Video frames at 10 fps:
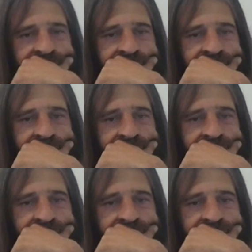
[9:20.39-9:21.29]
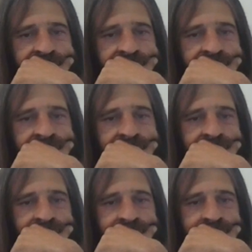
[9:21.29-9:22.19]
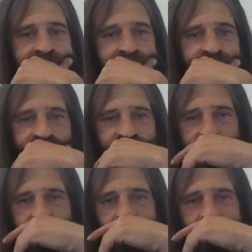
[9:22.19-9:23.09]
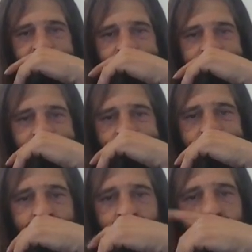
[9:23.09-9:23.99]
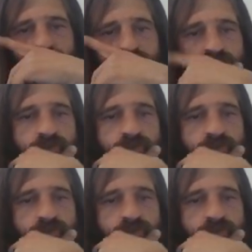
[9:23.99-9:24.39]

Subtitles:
(silent)